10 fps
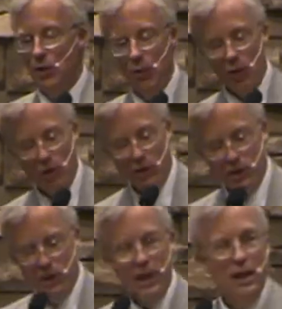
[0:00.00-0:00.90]
We're going
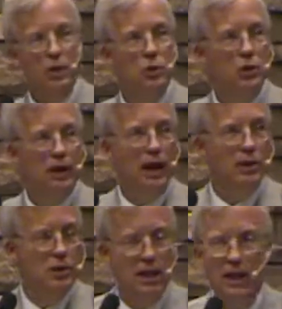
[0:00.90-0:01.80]
to teach
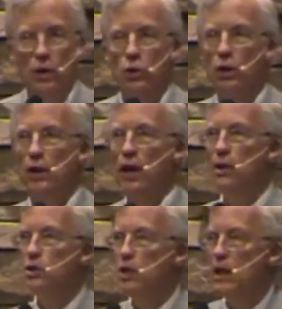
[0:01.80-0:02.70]
and teach
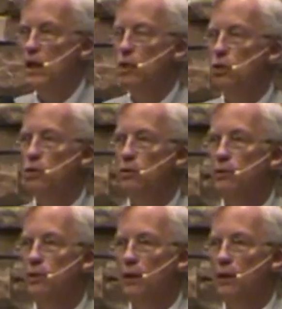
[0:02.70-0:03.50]
and teach